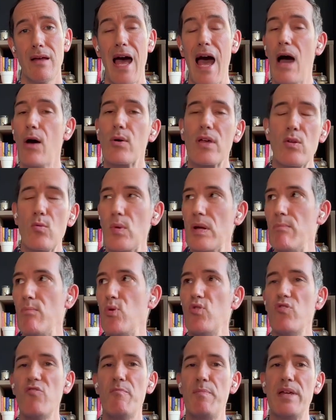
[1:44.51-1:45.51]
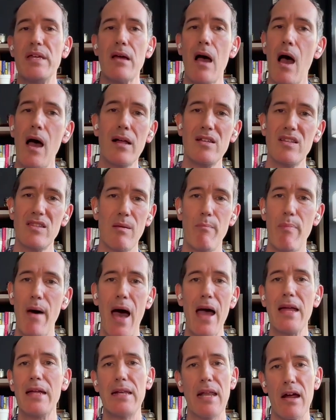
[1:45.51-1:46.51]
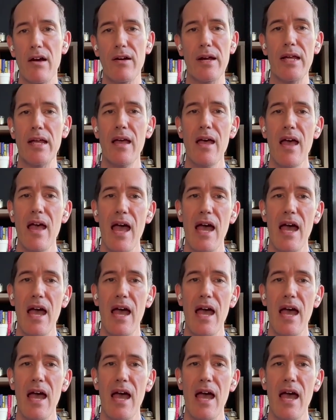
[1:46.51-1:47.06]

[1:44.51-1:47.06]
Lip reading: How can we move beyond the binary